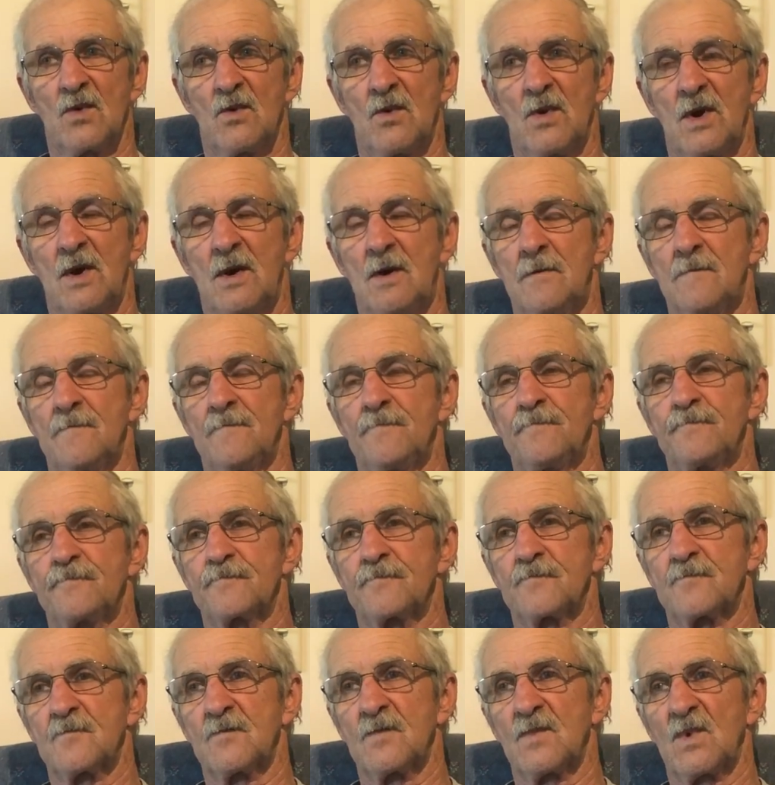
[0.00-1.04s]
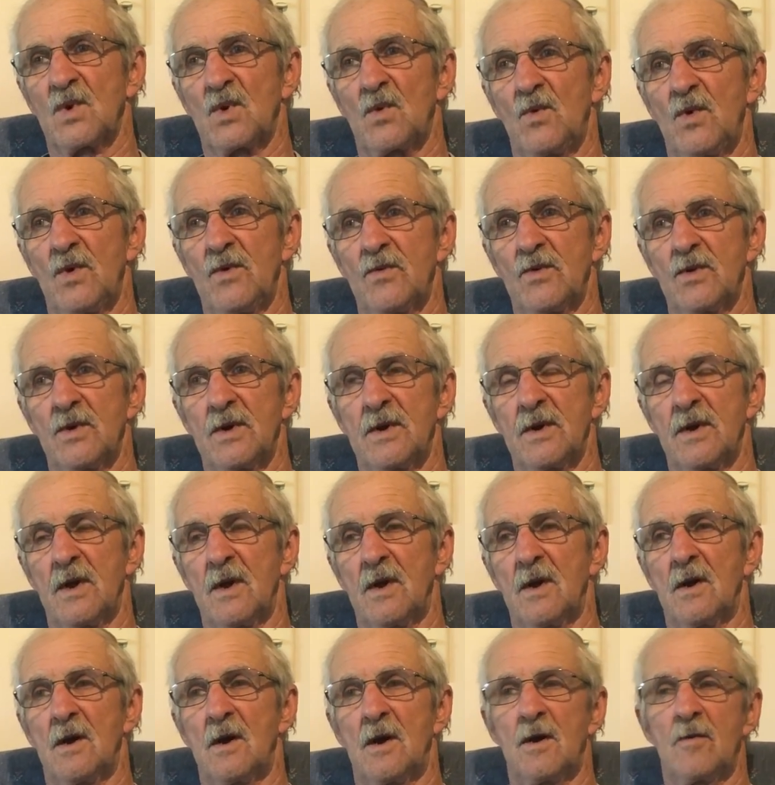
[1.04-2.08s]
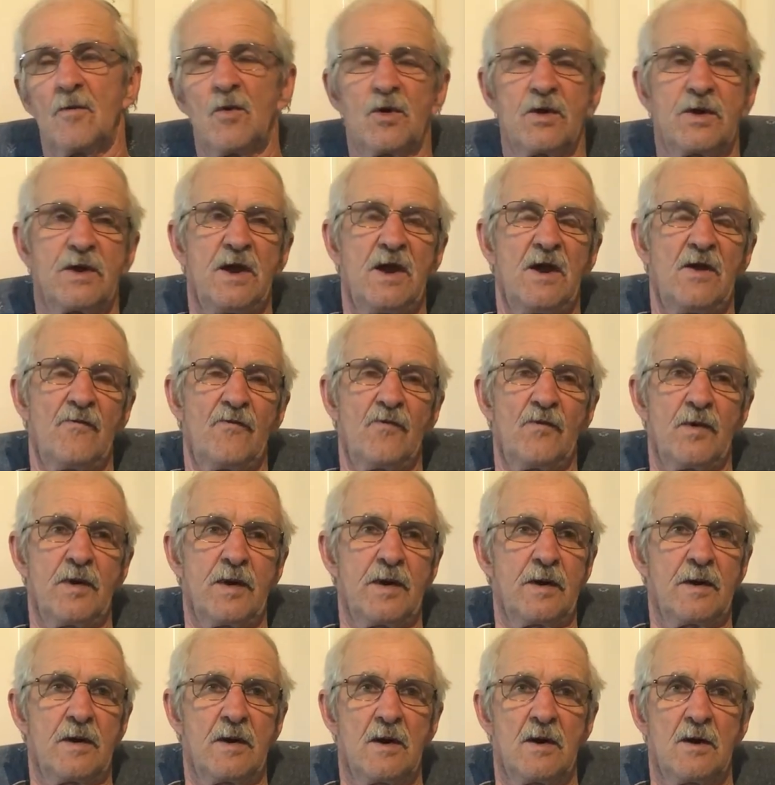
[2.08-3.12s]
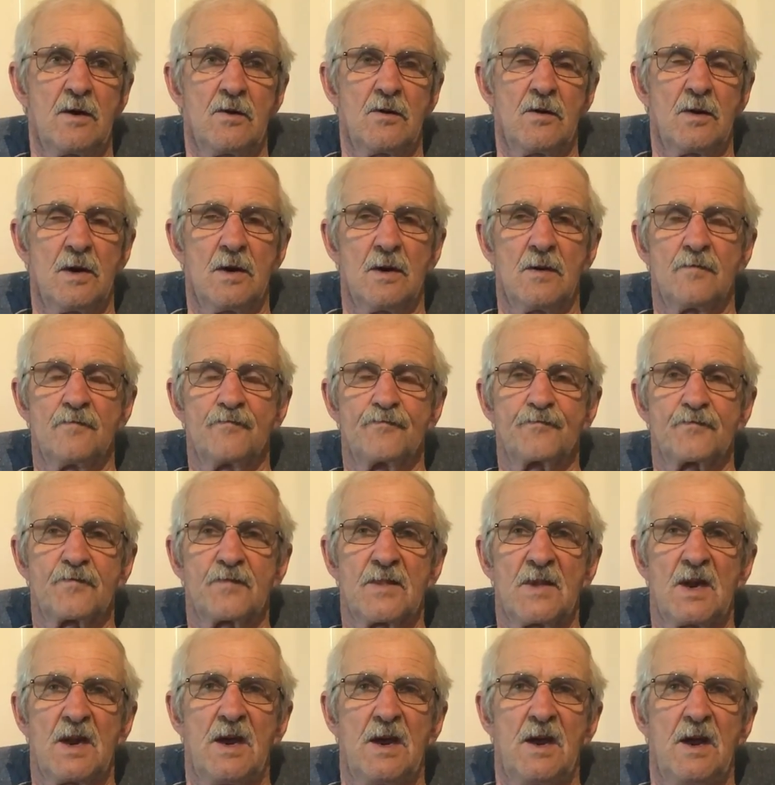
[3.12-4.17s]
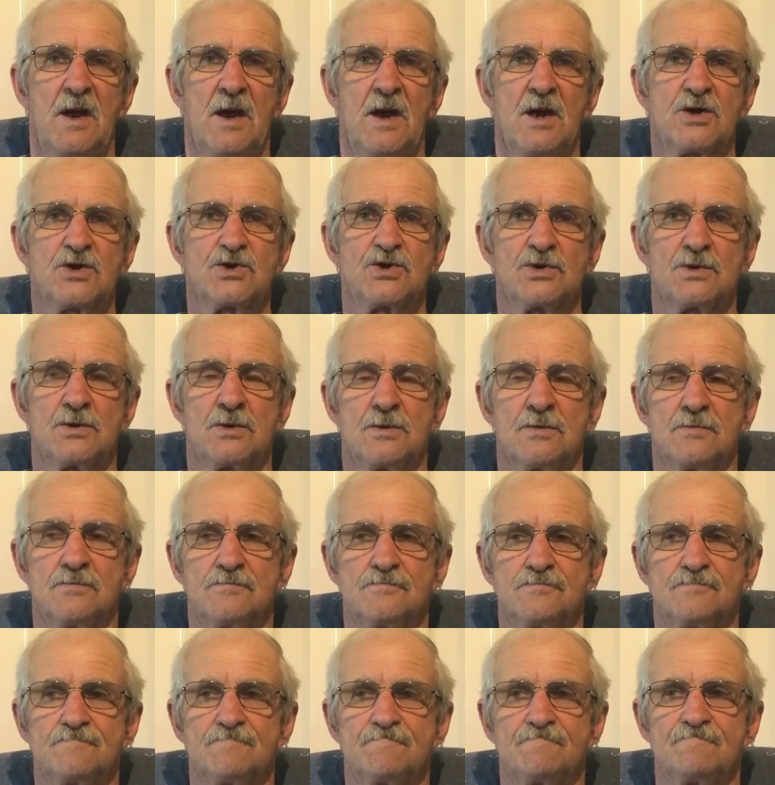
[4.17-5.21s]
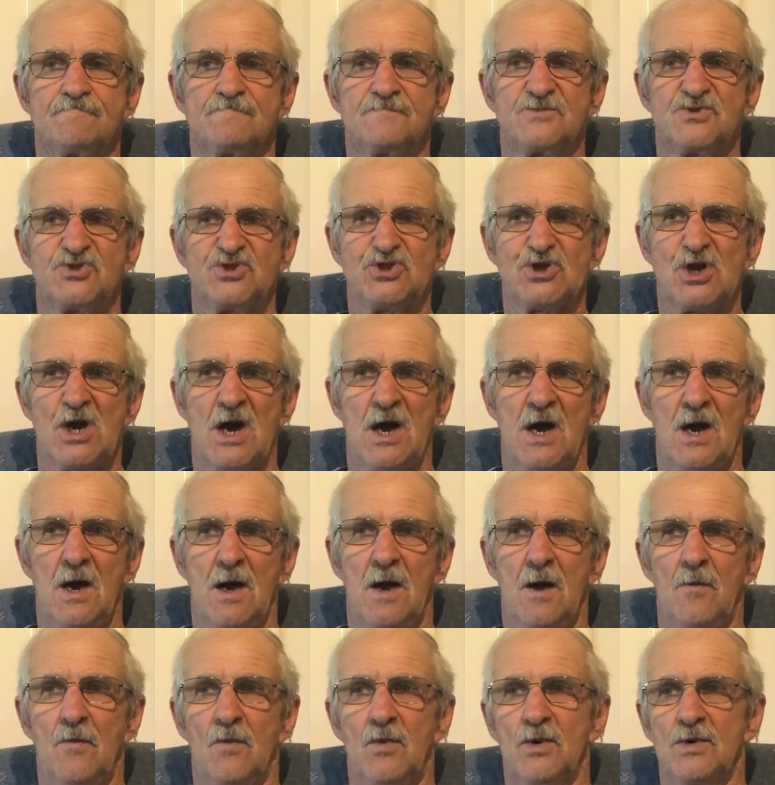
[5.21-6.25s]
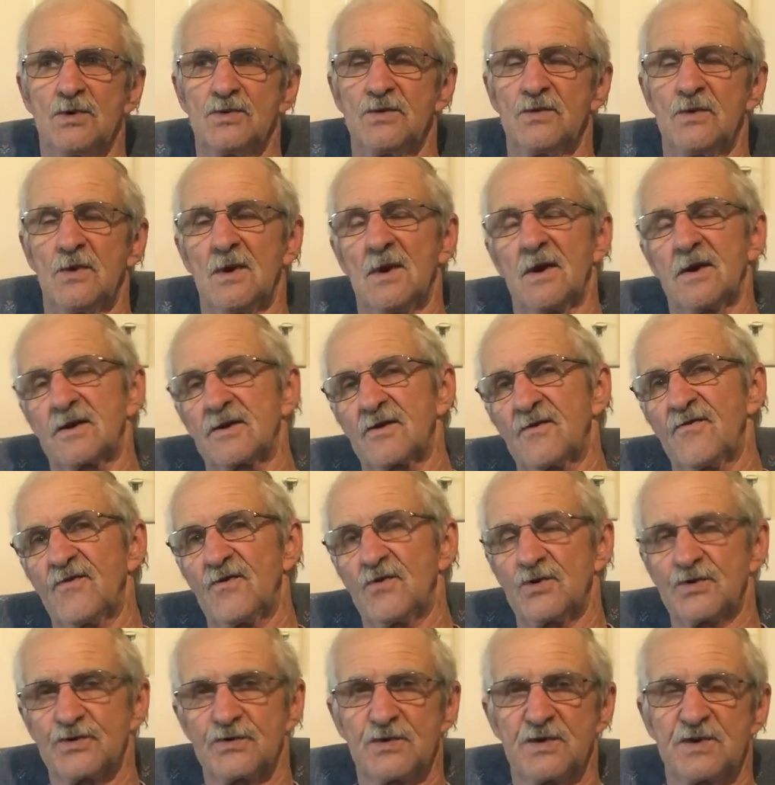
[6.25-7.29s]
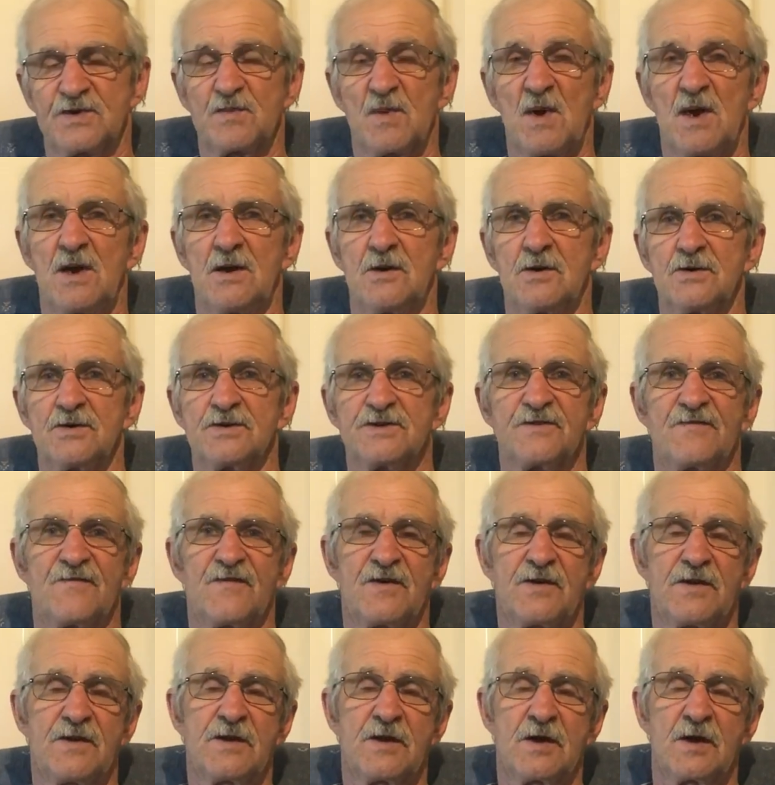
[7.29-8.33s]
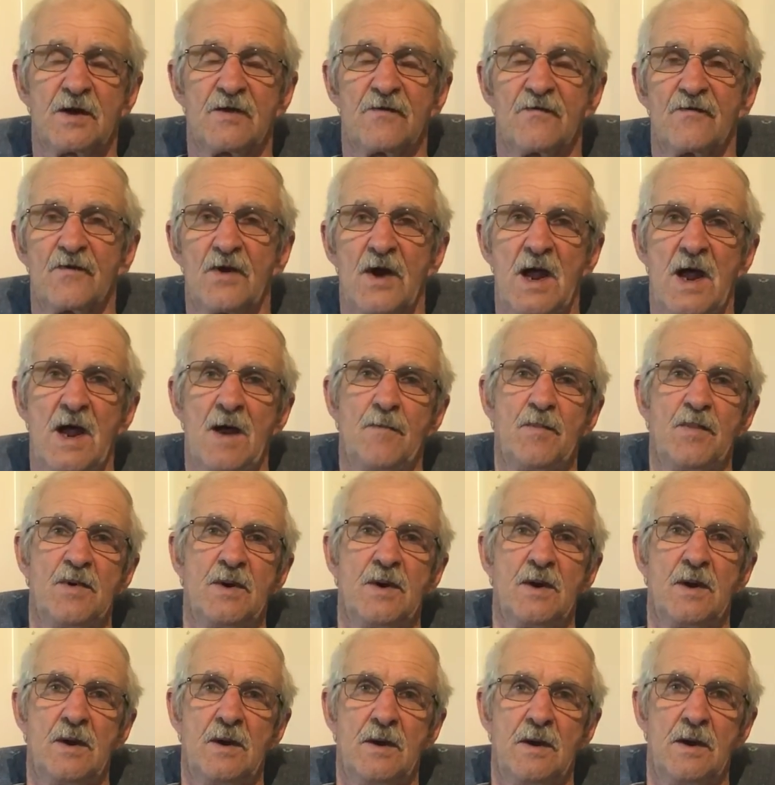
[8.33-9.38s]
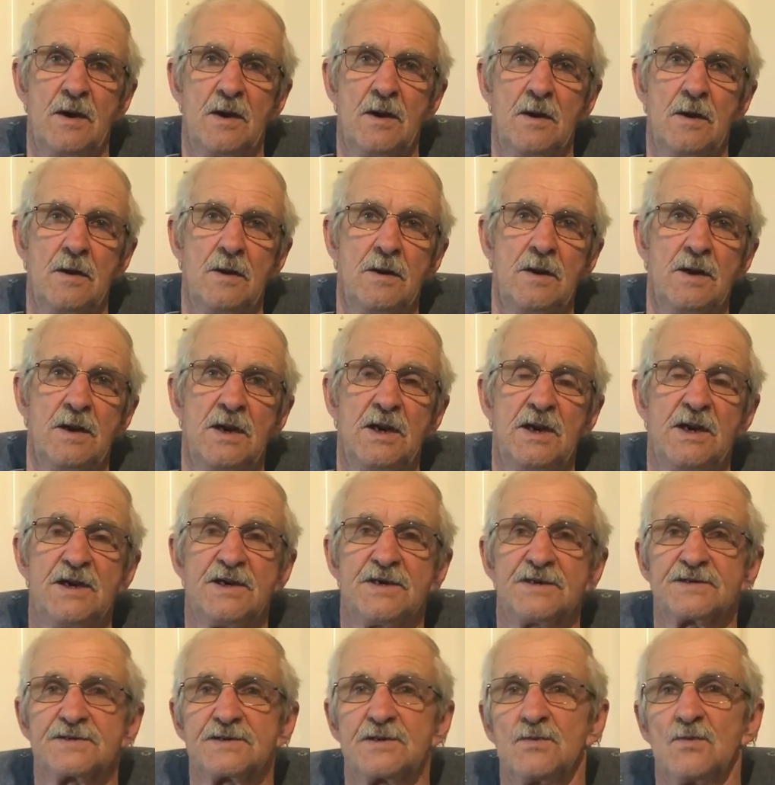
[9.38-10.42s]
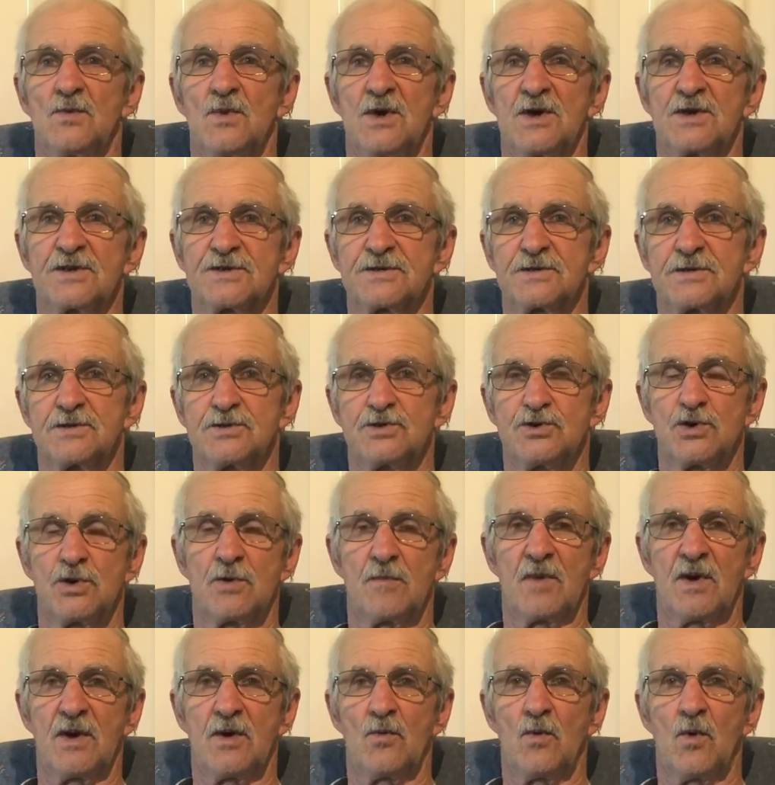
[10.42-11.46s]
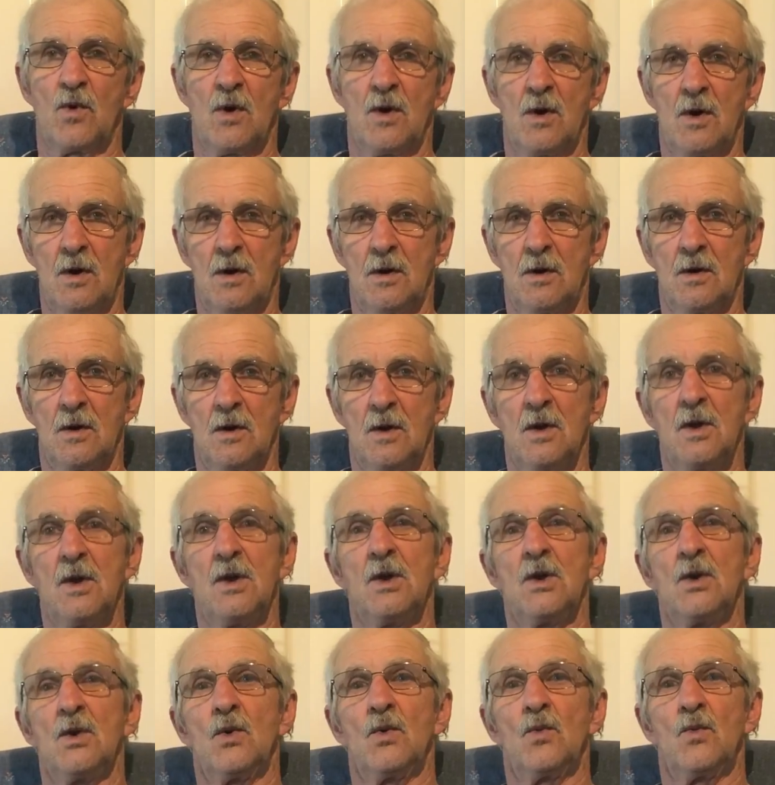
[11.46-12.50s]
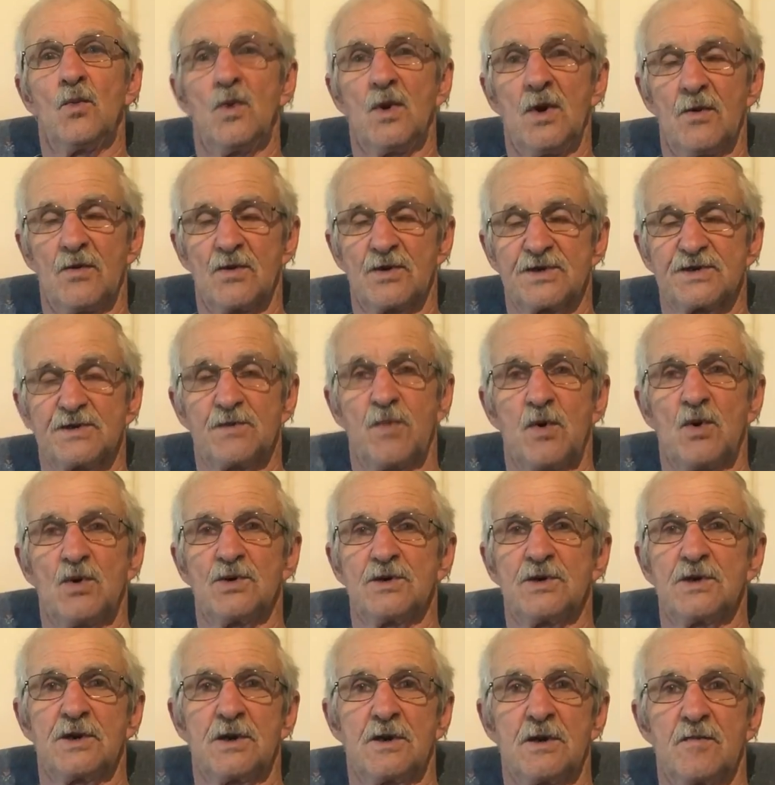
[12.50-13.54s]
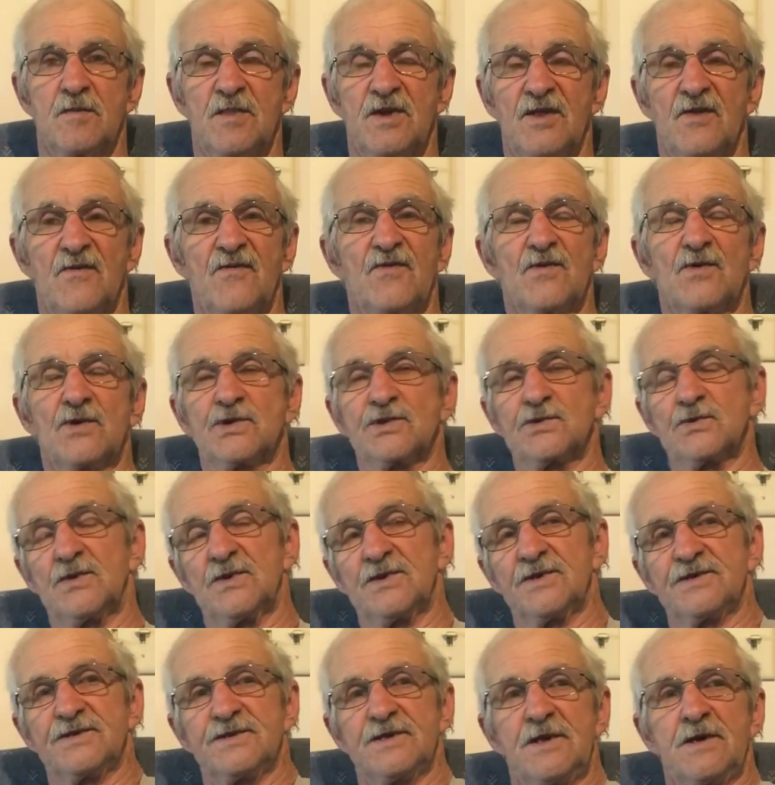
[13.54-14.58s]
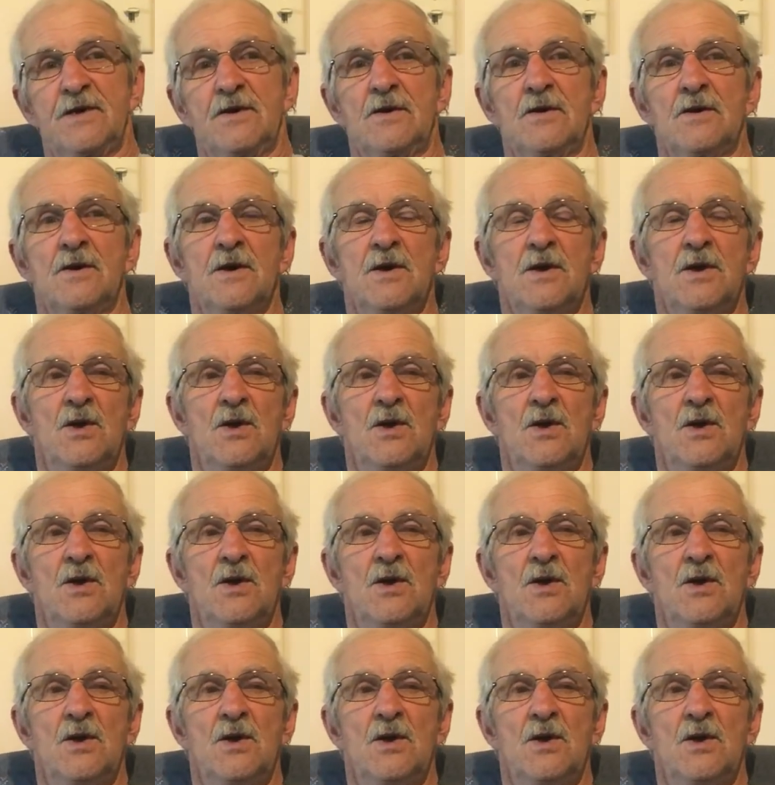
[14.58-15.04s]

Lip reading: Well, we were in the armored cavalry, and our actual job was we were like the first responders. If anything had ever happened on the East and West Germany wall, we were supposedly going to be the first ones there.